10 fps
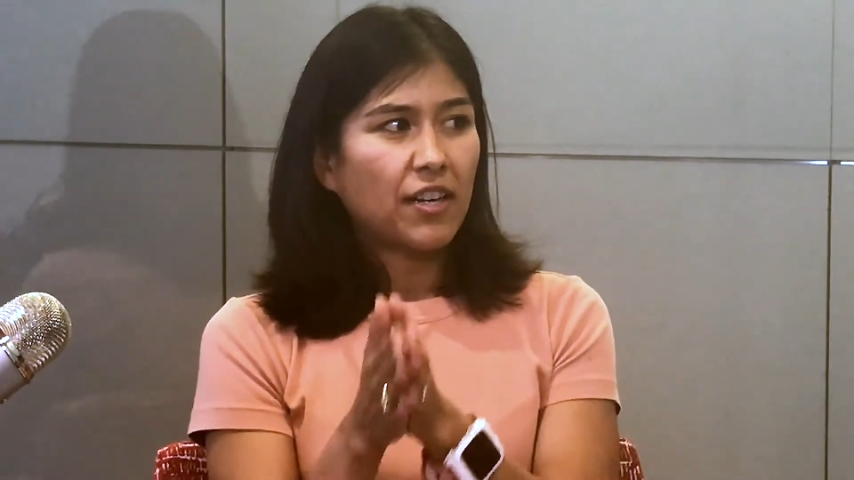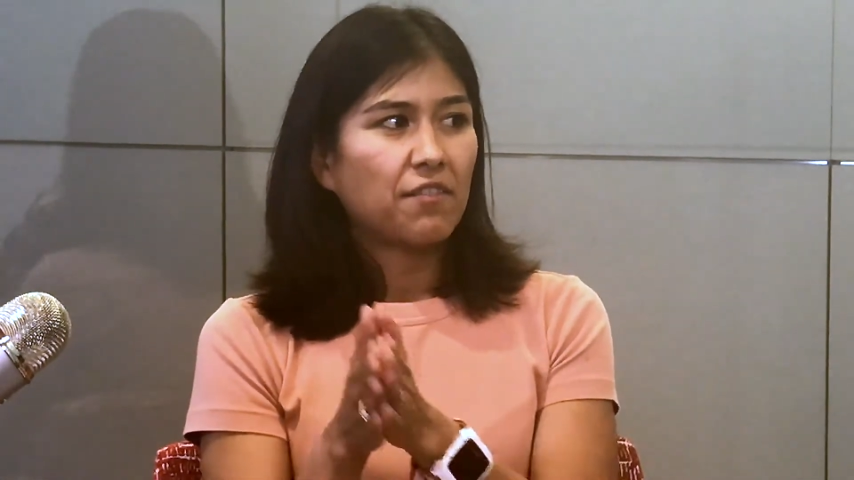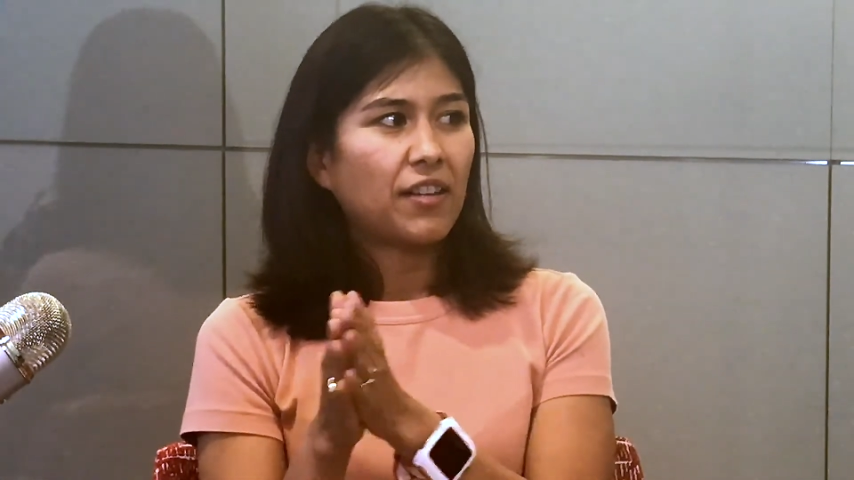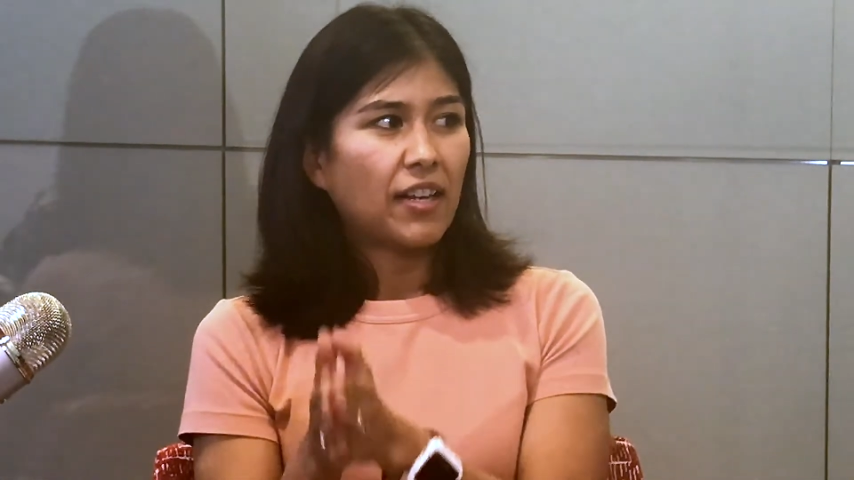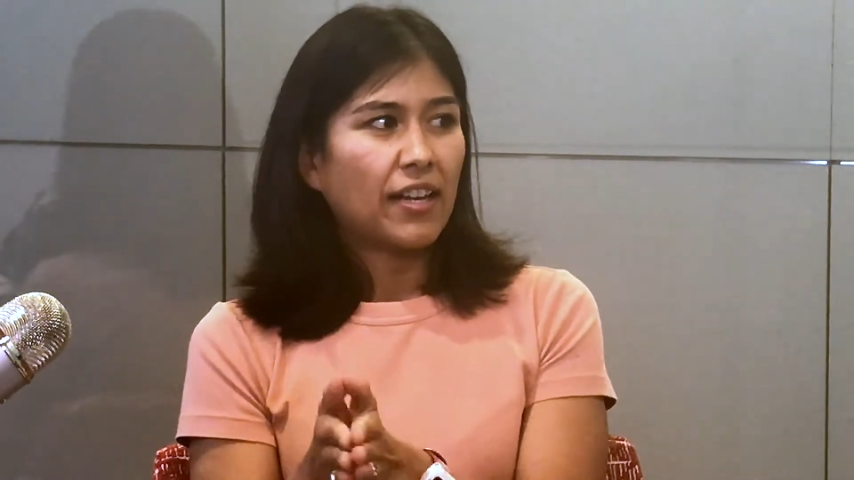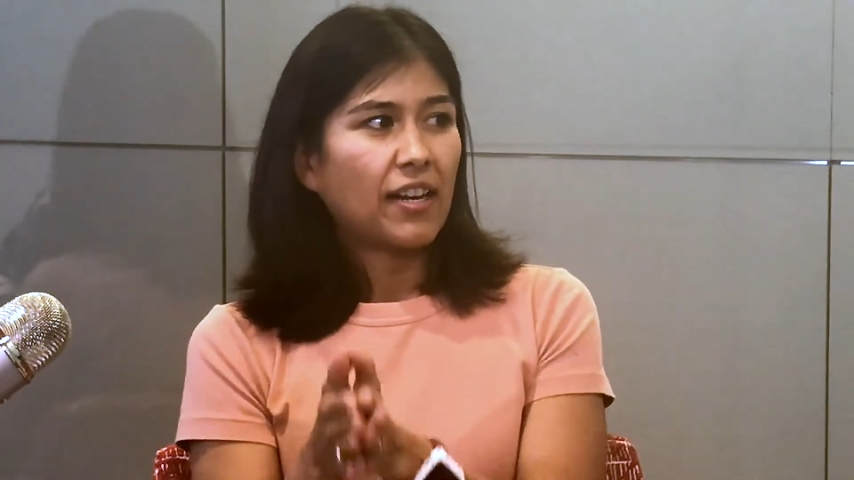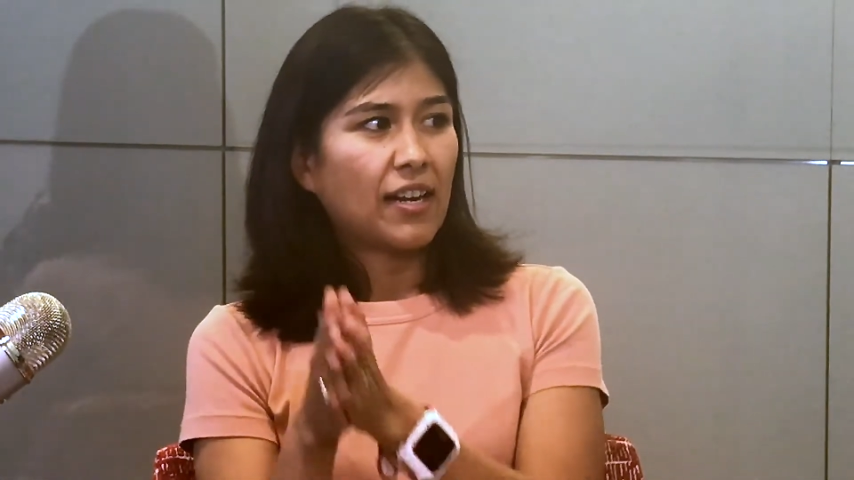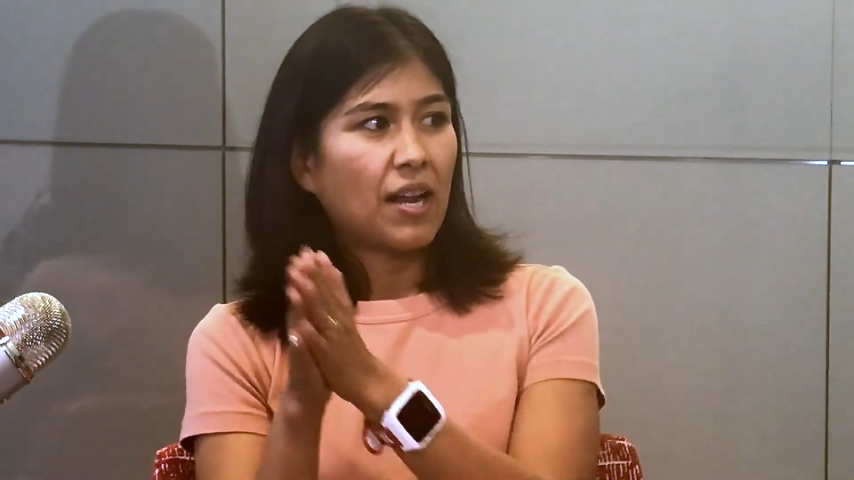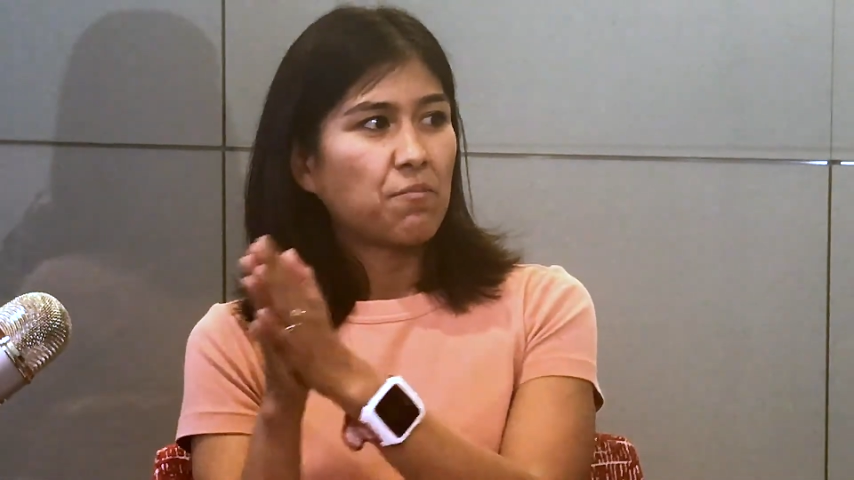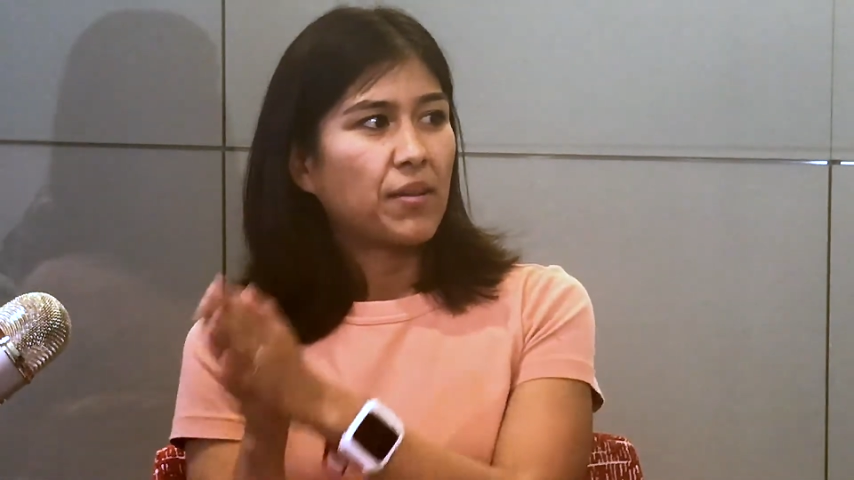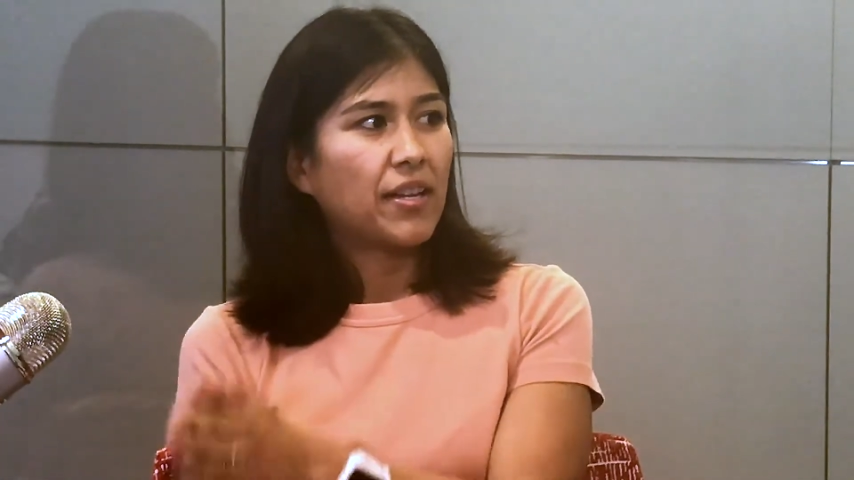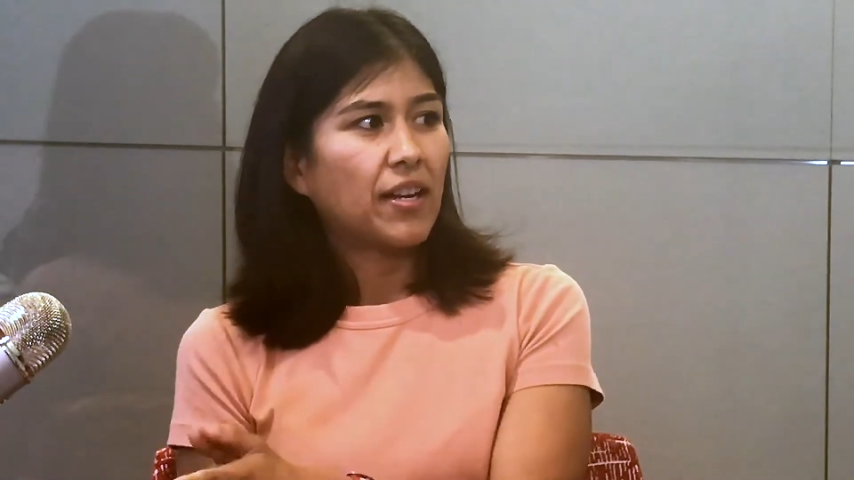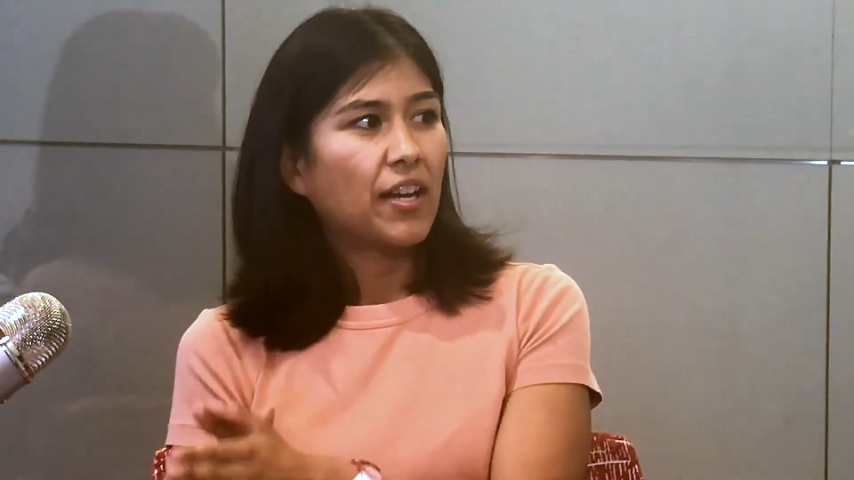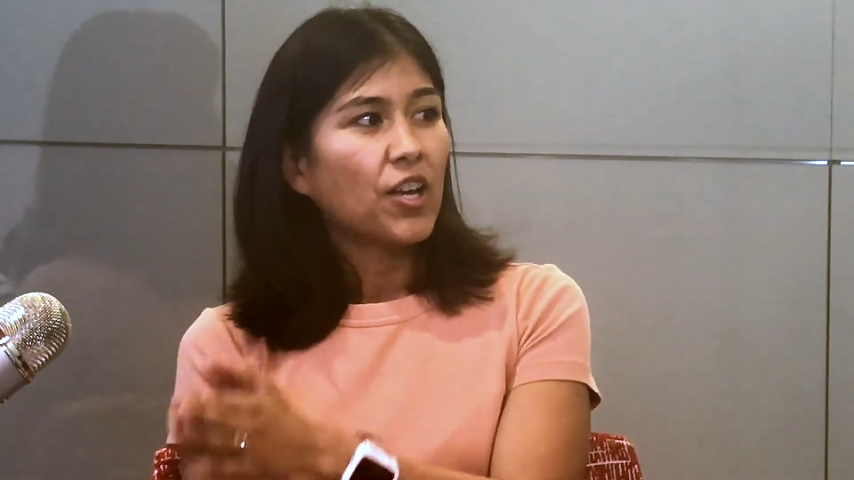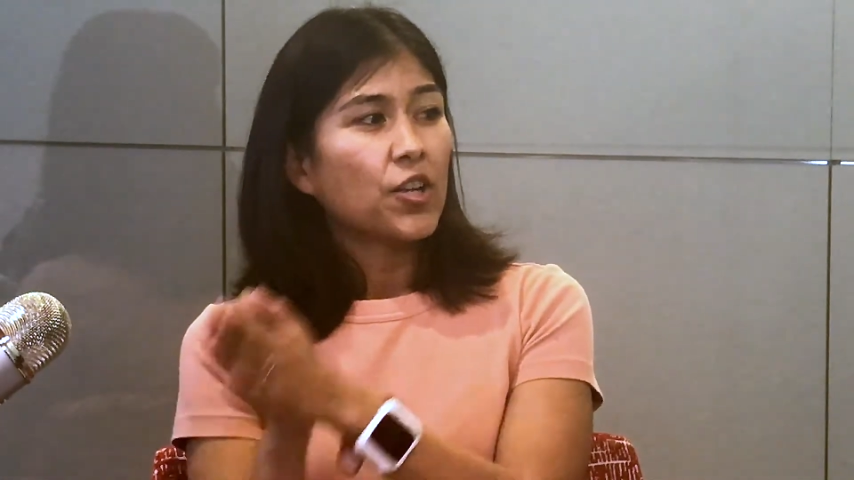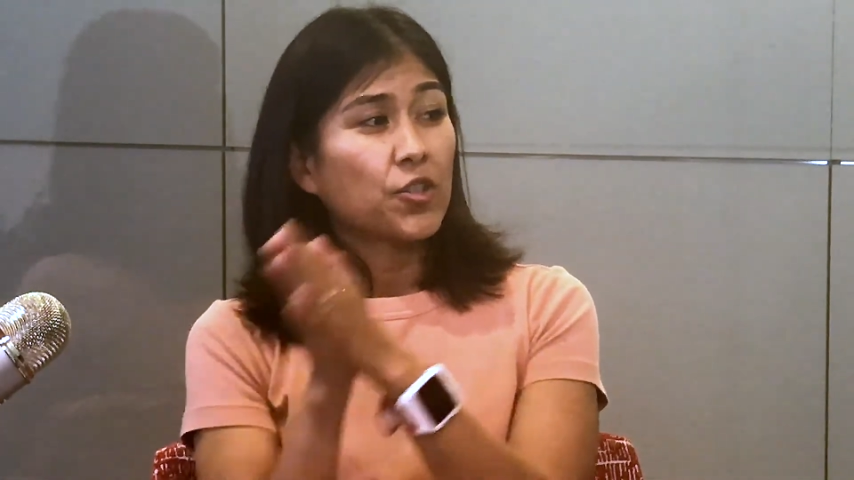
a valer la pena.